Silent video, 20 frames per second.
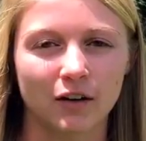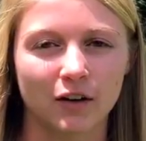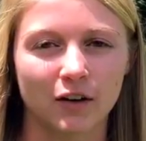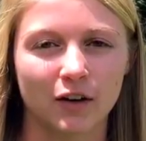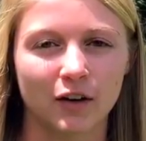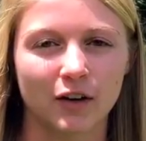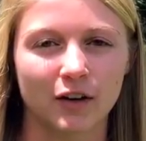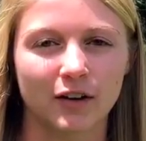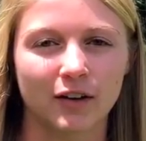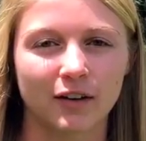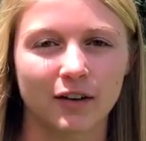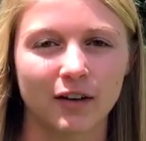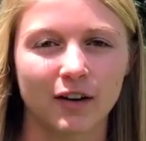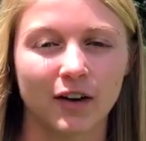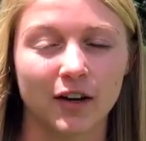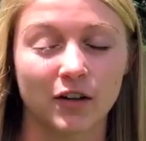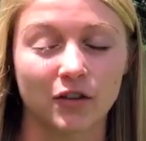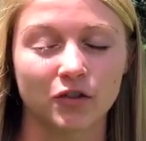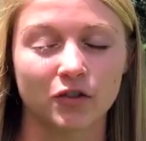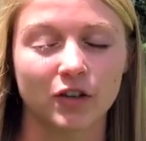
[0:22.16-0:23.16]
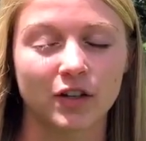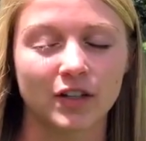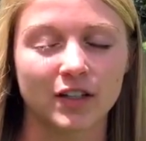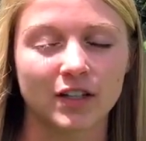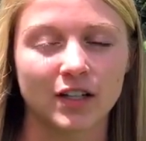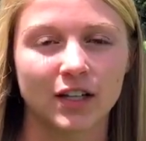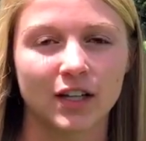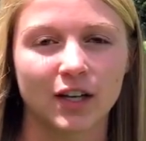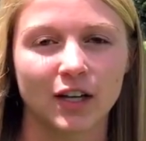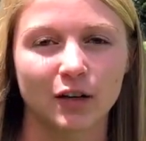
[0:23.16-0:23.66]
on and
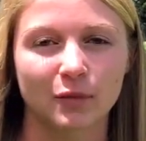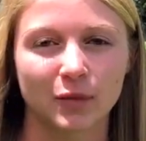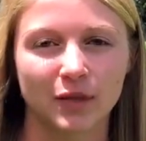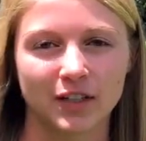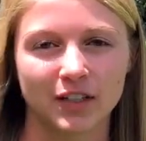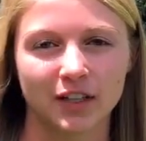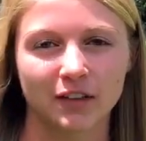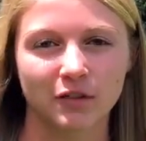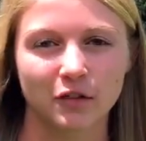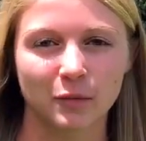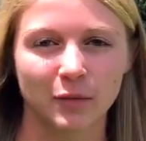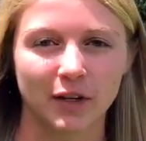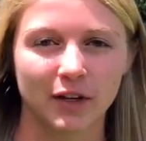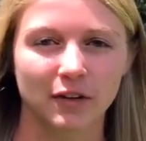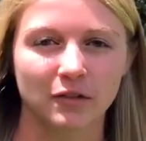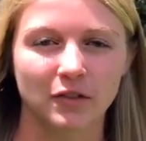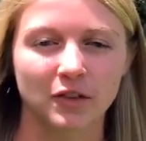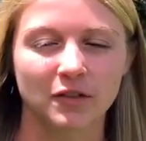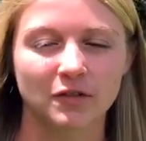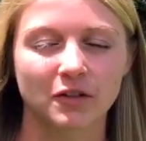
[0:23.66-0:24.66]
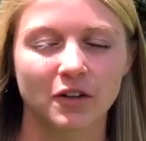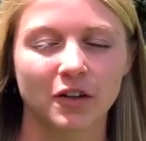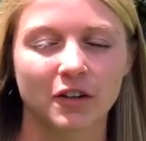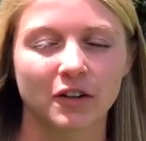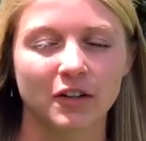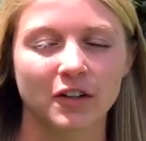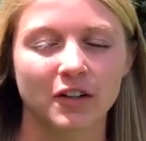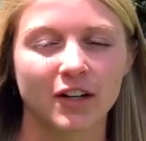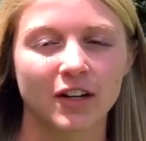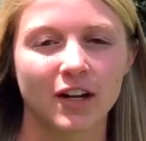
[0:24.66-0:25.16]
trust in my Savior, my Heavenly
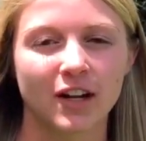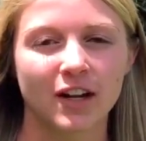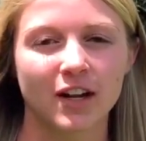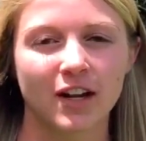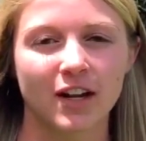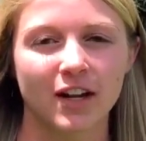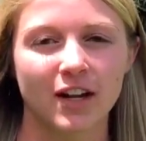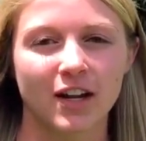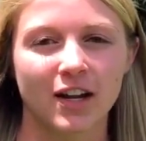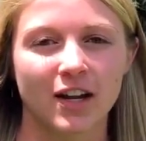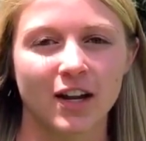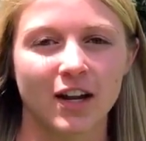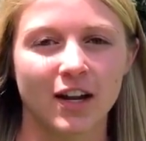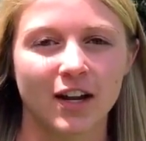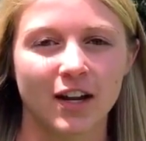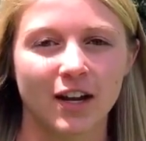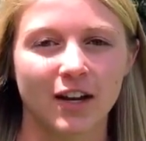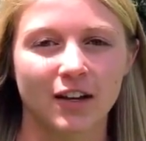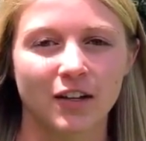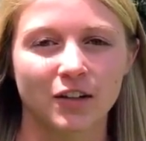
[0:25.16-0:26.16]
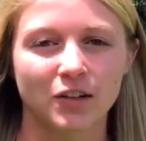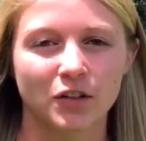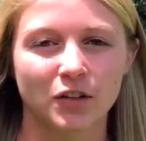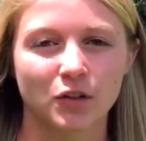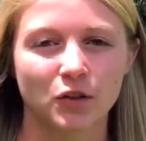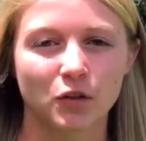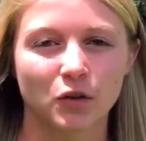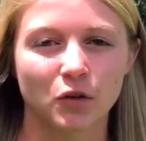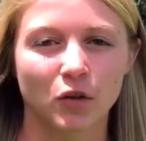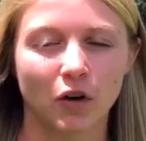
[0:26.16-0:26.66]
Father, and
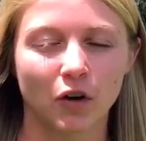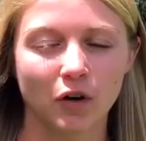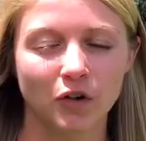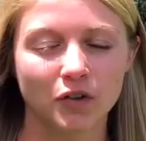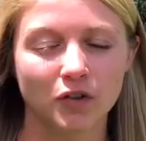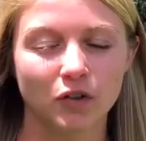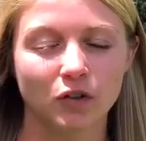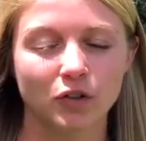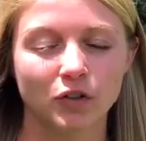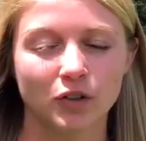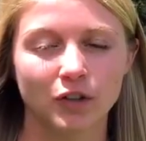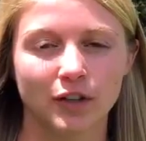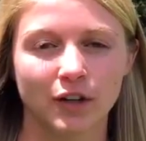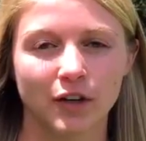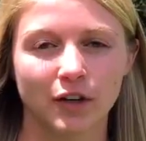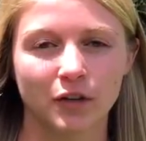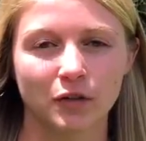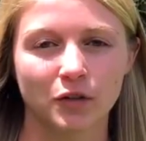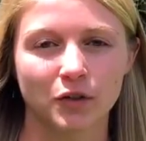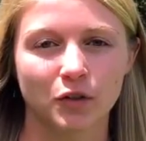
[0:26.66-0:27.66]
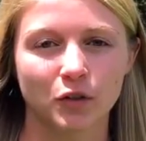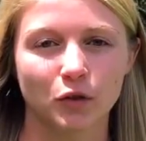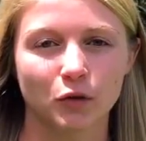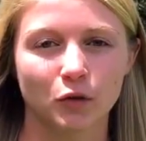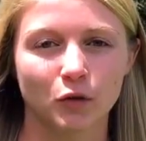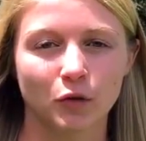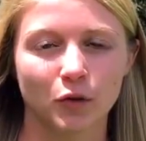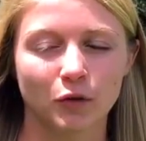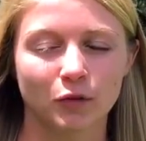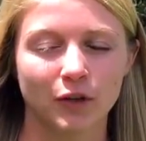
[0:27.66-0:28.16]
to also learn how
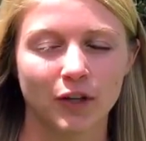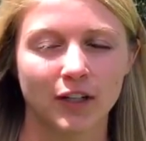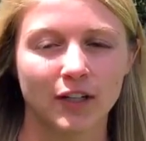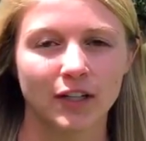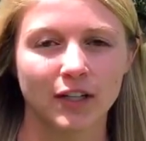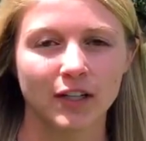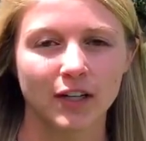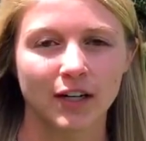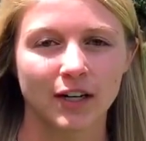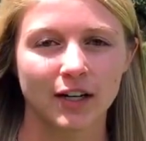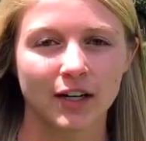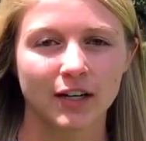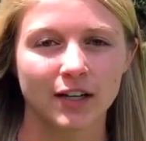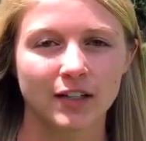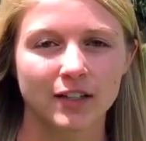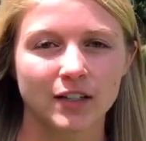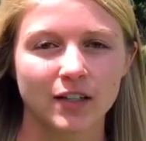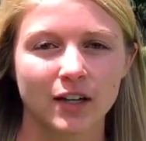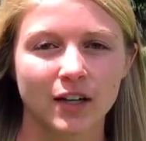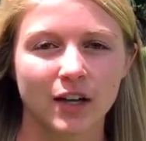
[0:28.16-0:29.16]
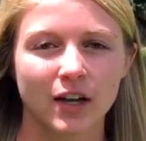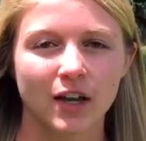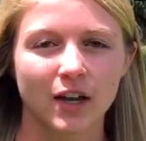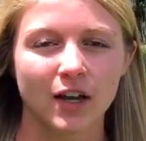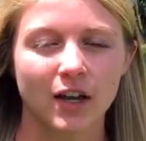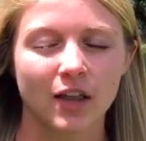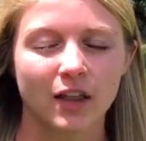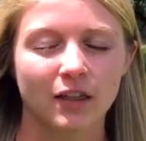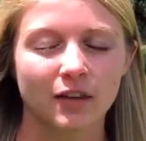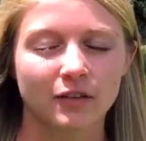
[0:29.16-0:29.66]
to recognize
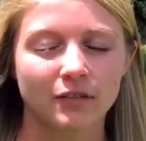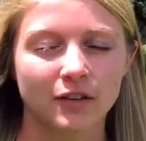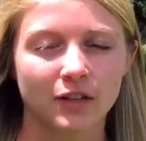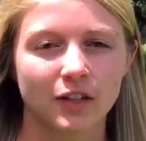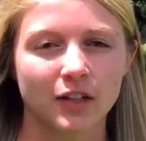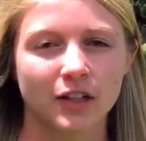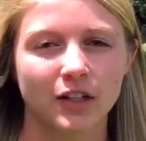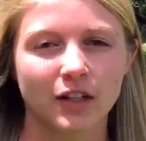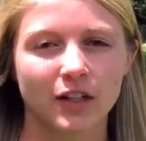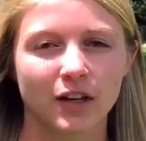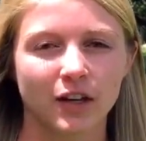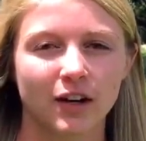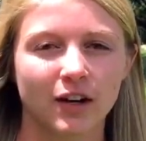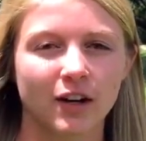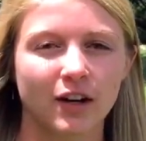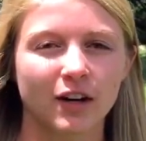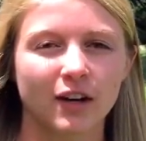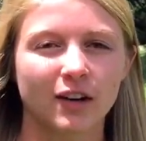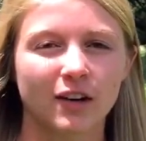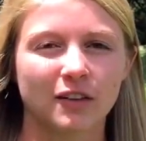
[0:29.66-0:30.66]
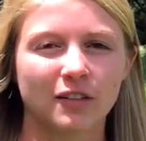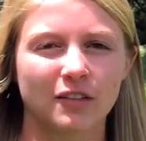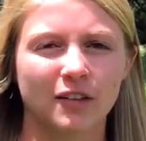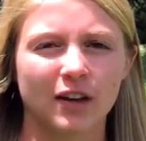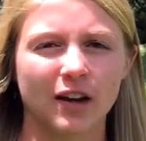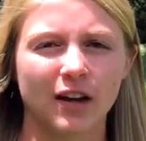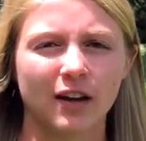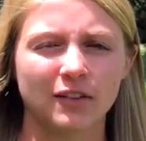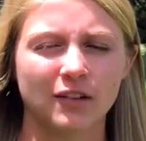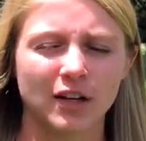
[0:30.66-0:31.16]
the feeling of
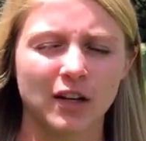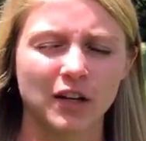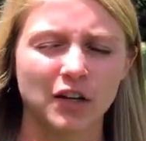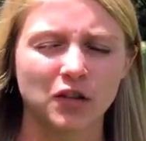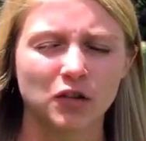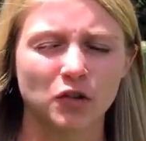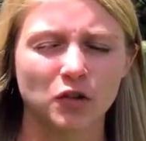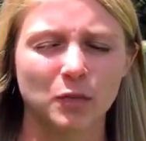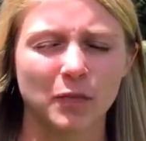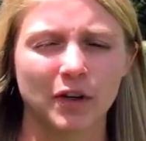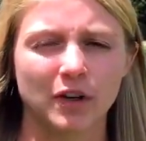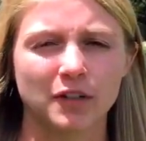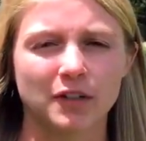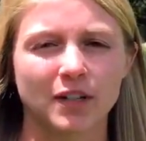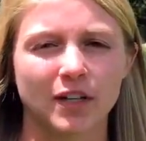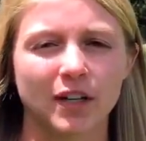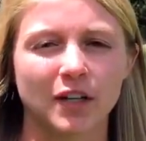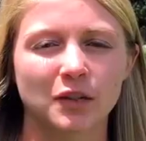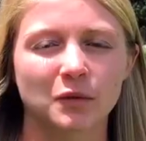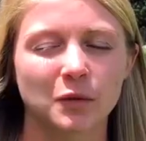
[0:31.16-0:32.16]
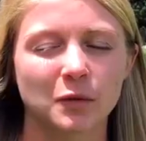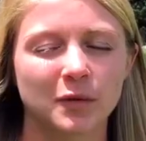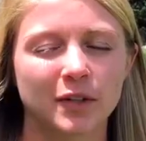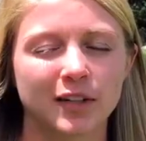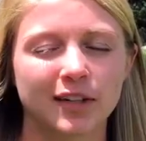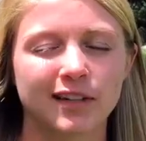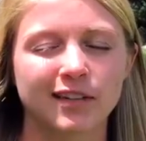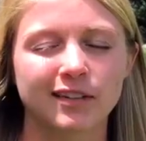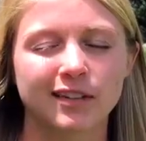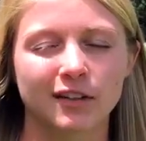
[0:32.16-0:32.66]
having angels by our side when we
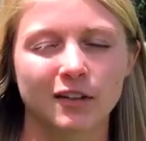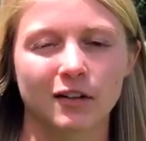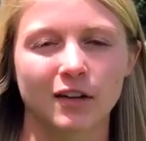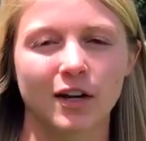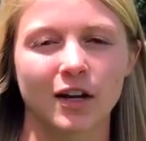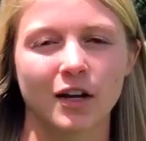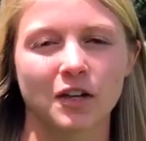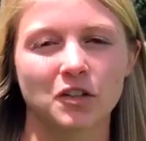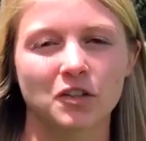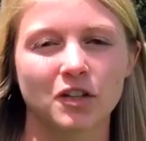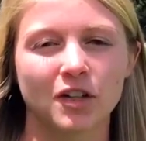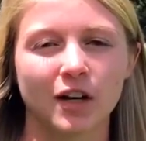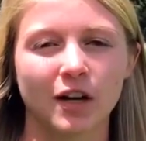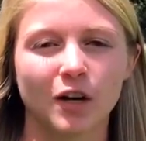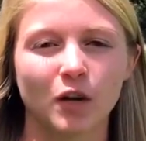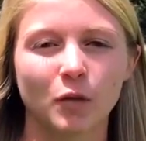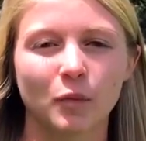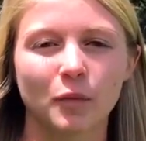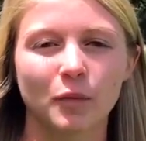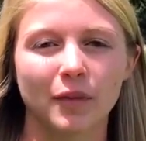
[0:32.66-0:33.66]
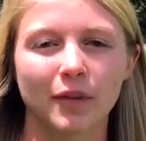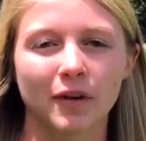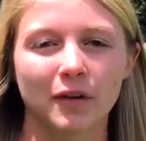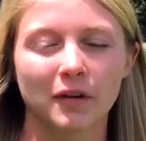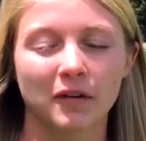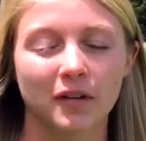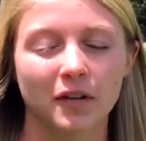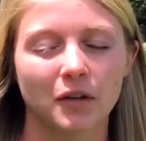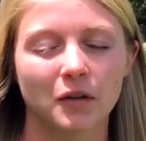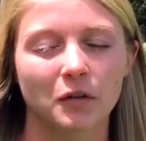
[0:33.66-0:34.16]
need a little extra help
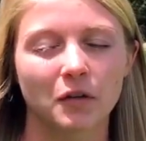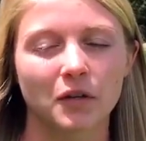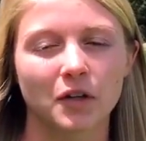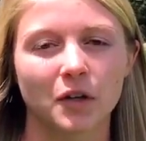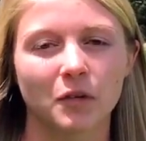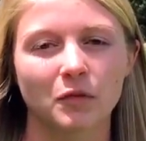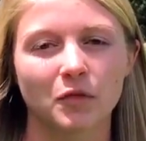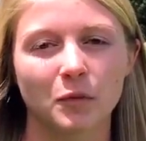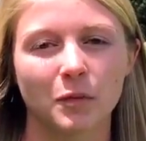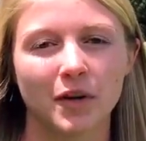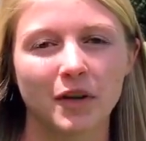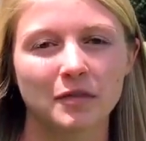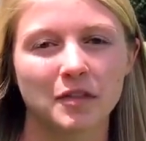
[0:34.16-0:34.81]
that can only come from